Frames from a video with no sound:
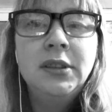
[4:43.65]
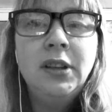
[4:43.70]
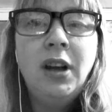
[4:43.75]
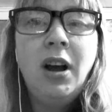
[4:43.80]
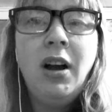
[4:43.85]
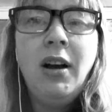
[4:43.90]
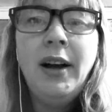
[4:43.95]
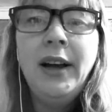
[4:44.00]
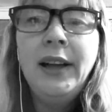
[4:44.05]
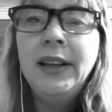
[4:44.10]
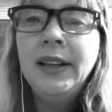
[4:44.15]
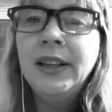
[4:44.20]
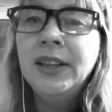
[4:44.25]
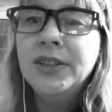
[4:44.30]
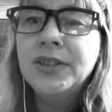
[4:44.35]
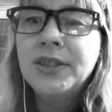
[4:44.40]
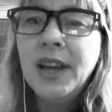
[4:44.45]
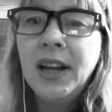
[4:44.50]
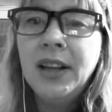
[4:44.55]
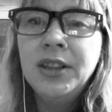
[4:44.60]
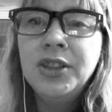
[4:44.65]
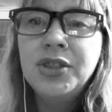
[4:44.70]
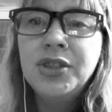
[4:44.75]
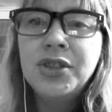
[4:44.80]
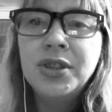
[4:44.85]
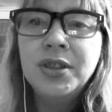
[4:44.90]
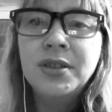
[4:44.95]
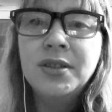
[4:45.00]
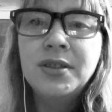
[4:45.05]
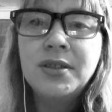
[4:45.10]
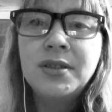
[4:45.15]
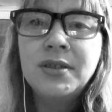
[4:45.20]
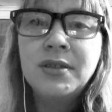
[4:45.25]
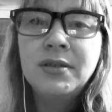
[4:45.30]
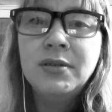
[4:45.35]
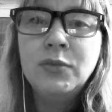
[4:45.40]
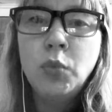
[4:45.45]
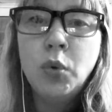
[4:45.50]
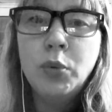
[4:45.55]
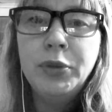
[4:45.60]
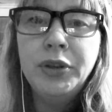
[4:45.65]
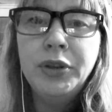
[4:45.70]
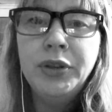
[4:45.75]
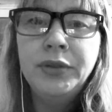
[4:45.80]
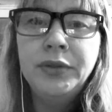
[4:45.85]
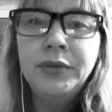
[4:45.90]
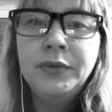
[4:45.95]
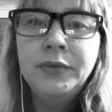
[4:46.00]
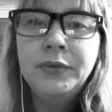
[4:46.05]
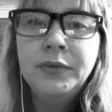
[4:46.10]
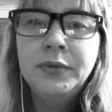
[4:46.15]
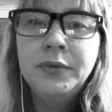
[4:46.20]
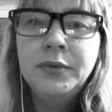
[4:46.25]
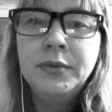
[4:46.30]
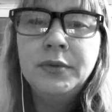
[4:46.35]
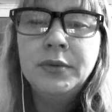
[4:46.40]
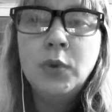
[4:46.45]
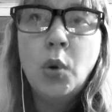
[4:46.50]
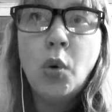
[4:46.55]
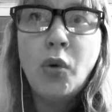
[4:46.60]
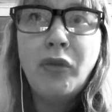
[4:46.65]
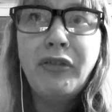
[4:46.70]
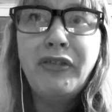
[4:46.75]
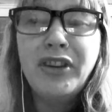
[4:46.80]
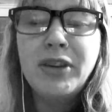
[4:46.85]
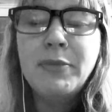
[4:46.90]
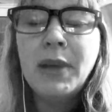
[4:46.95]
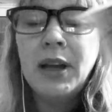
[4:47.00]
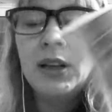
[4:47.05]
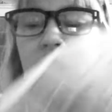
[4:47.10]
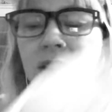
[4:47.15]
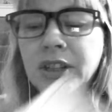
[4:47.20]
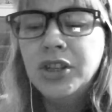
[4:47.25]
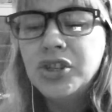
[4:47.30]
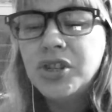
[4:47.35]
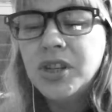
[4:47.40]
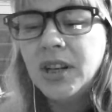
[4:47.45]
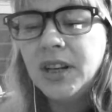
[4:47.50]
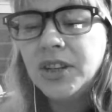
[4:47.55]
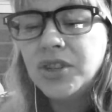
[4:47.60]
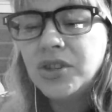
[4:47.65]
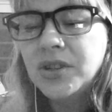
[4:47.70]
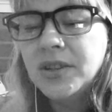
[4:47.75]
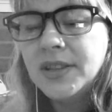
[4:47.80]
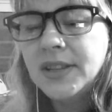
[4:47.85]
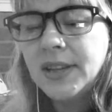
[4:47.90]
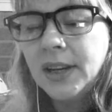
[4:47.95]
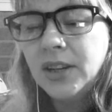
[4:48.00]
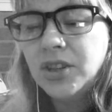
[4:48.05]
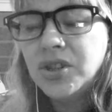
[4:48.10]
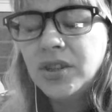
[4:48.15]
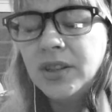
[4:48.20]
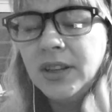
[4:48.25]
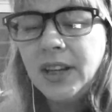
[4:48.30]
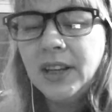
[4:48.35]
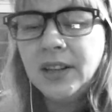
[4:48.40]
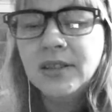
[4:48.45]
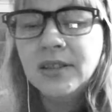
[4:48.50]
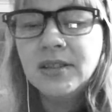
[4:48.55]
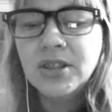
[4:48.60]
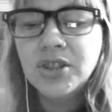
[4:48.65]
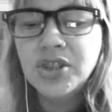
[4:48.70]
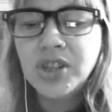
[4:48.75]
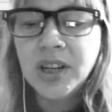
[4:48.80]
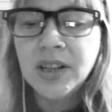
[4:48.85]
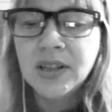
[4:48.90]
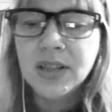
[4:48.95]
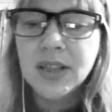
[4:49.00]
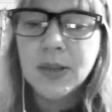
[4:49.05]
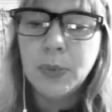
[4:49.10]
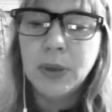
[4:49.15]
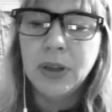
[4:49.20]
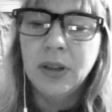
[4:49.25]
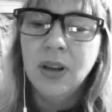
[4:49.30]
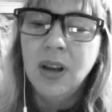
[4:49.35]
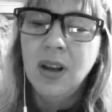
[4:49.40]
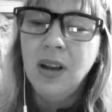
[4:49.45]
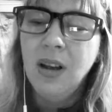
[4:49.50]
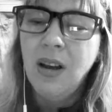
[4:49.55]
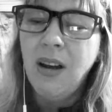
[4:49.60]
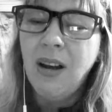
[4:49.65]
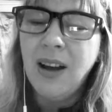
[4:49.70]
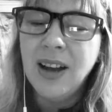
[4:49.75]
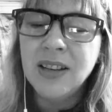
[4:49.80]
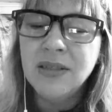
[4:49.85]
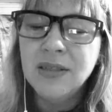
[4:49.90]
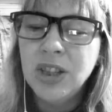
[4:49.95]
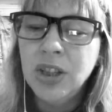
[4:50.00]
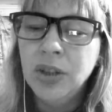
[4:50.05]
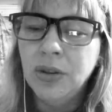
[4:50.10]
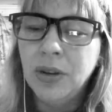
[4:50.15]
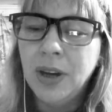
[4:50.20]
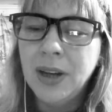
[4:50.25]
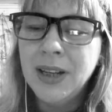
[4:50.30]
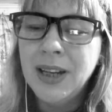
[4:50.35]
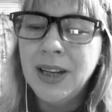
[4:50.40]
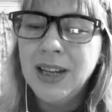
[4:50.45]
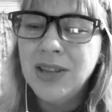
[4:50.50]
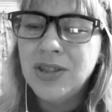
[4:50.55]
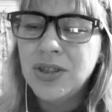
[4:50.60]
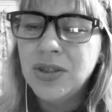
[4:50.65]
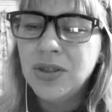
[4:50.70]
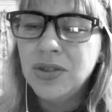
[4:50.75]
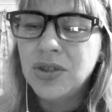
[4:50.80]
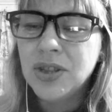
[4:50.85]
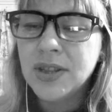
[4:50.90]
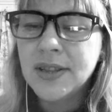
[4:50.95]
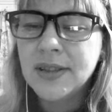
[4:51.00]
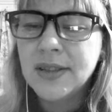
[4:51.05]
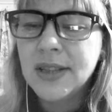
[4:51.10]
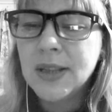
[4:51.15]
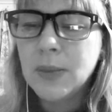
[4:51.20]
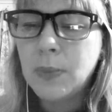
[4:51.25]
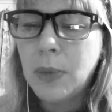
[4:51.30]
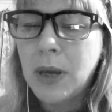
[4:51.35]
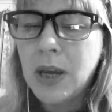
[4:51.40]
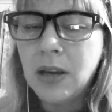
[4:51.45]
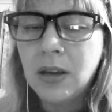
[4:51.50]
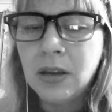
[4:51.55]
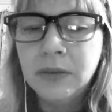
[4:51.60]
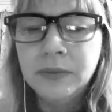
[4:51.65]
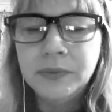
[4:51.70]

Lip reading: highly intelligent woman, or female energy, I should say. I shouldn't get into genders, but I need to just to speak,